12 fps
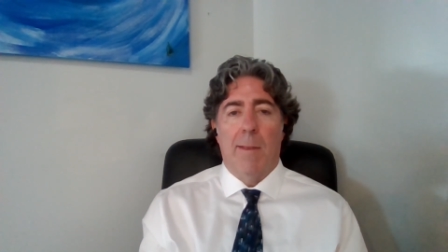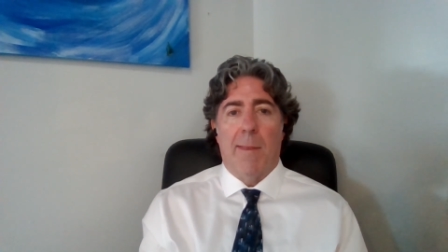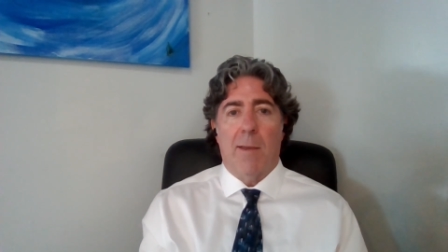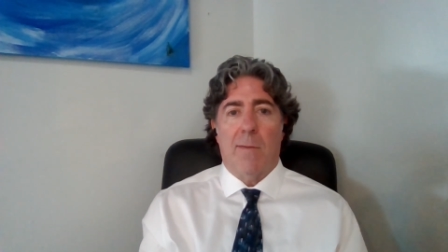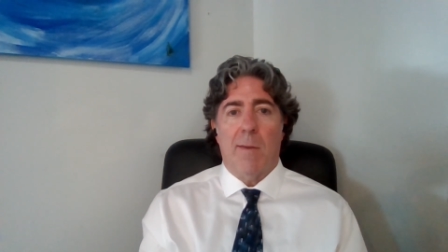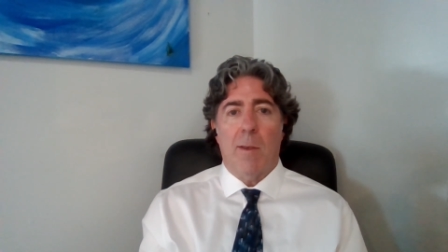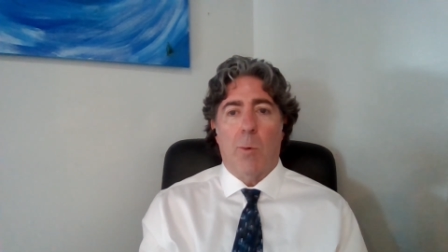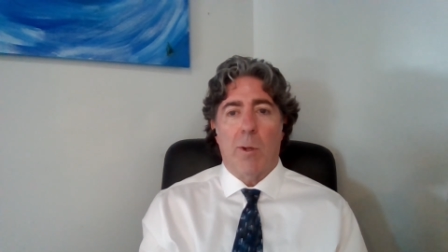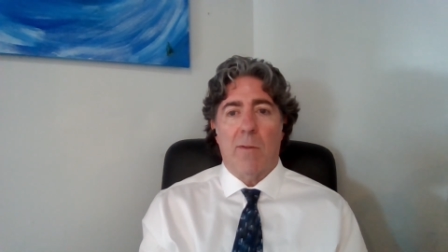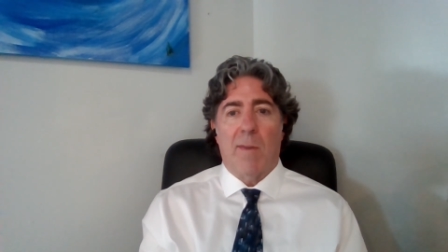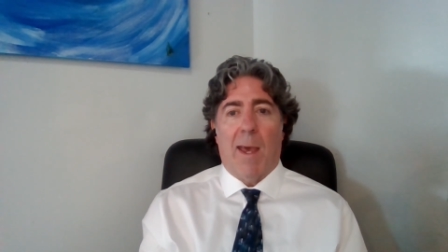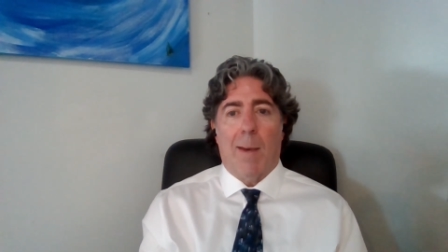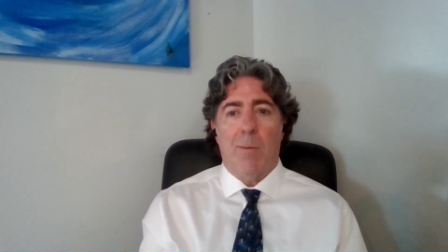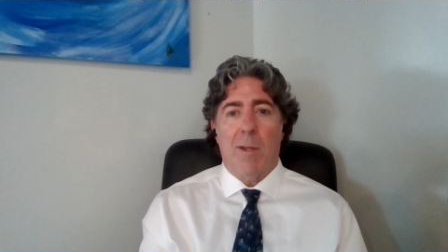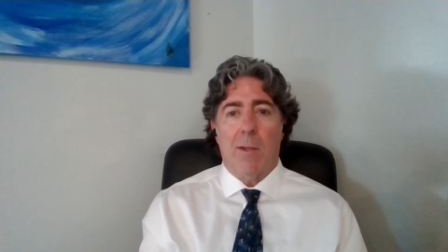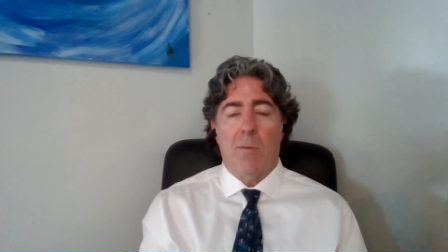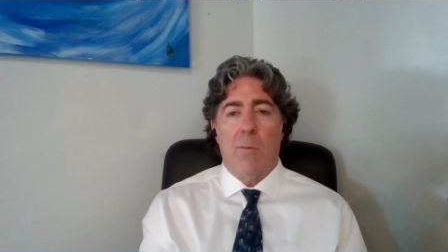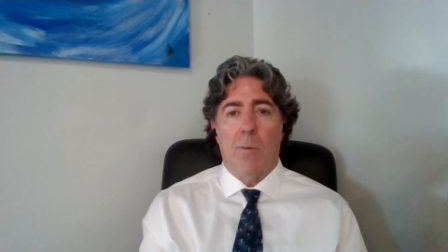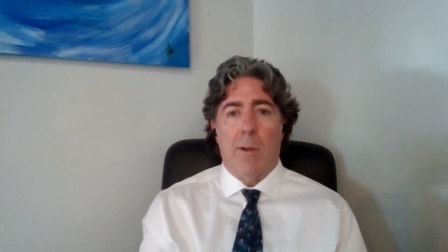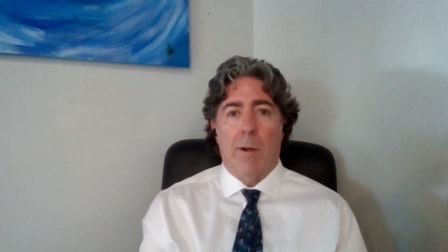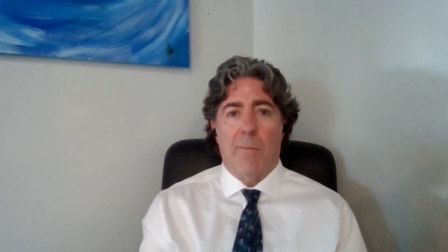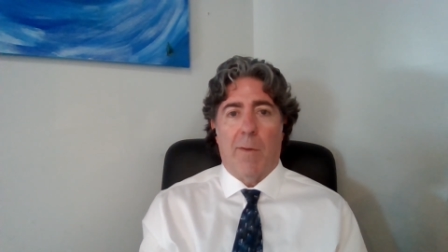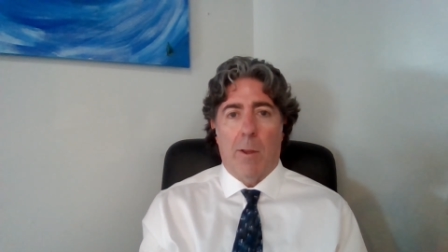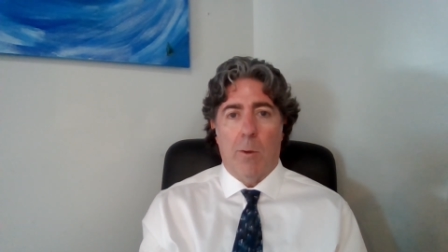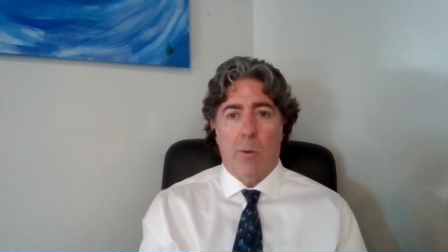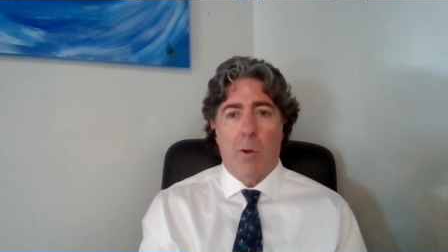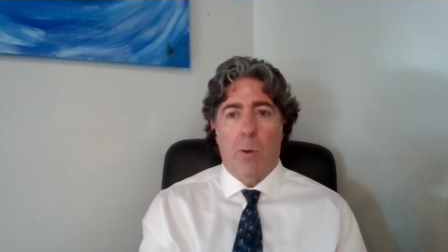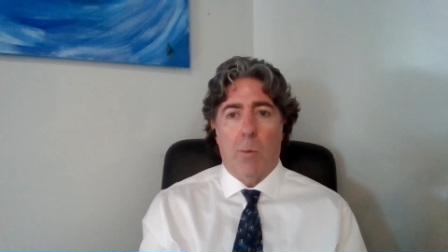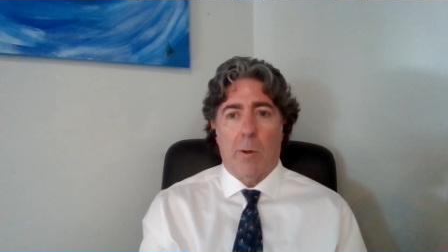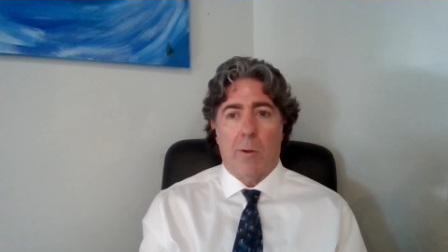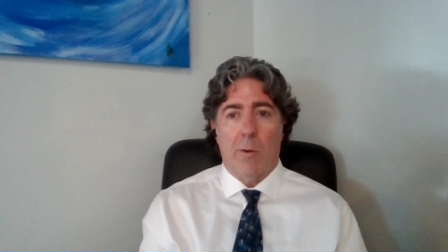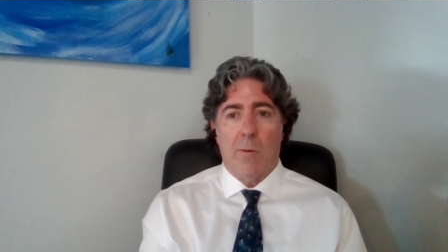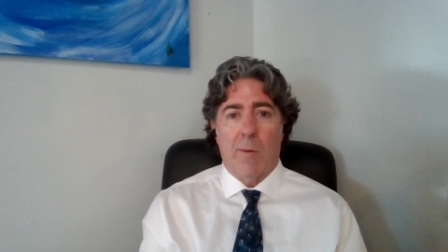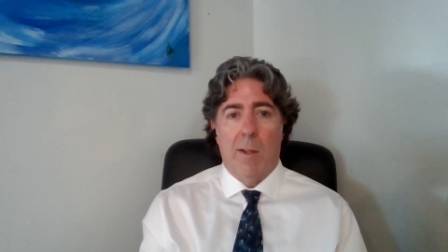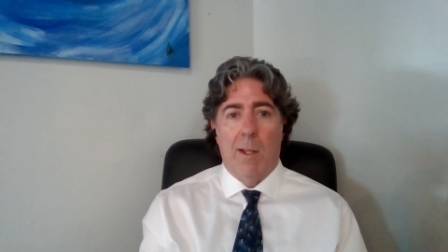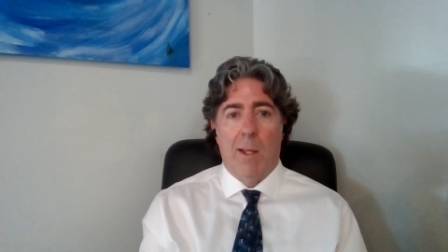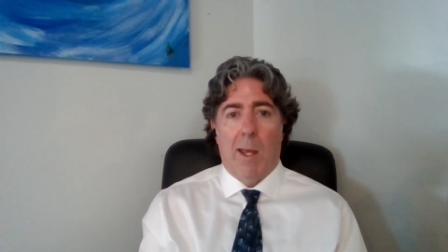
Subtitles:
they see what is happening to their fellow coworkers